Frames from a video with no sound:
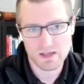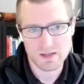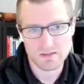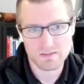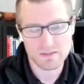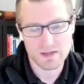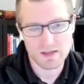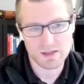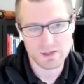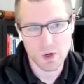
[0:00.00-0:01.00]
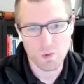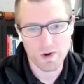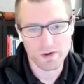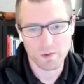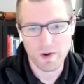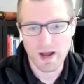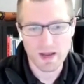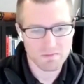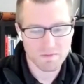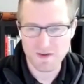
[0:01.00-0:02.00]
it, it's no wonder
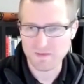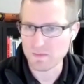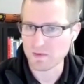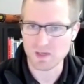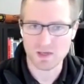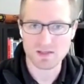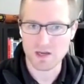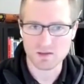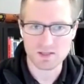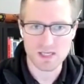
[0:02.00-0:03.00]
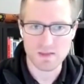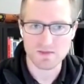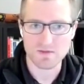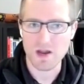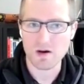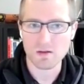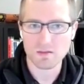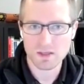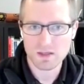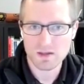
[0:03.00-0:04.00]
why 50% of sales teams
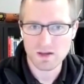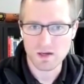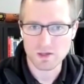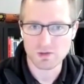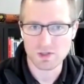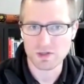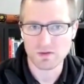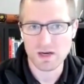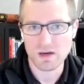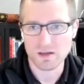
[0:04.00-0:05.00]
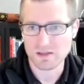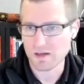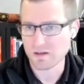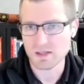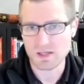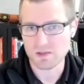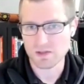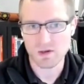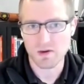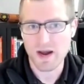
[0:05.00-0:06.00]
fail and attrition rate on sales teams
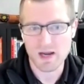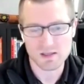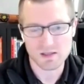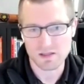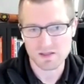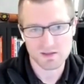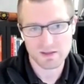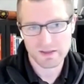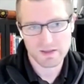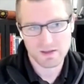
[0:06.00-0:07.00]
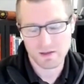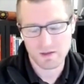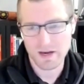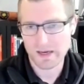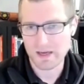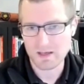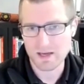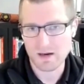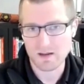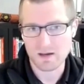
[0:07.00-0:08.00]
is so high. It's because you're not getting
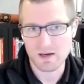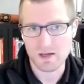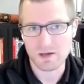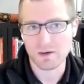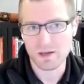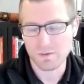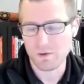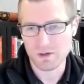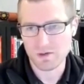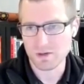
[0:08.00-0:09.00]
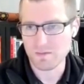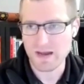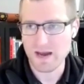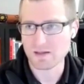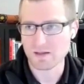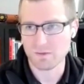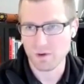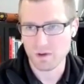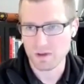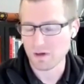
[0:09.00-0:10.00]
down to the nitty gritty of what you should be asking
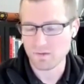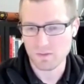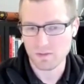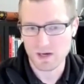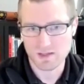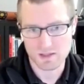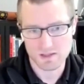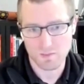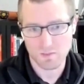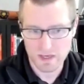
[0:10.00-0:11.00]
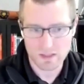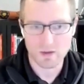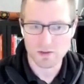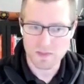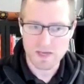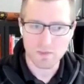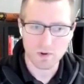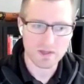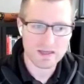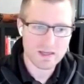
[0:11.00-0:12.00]
for in the interview process to bring those
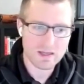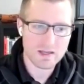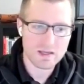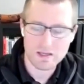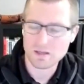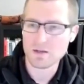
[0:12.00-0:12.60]
people mm.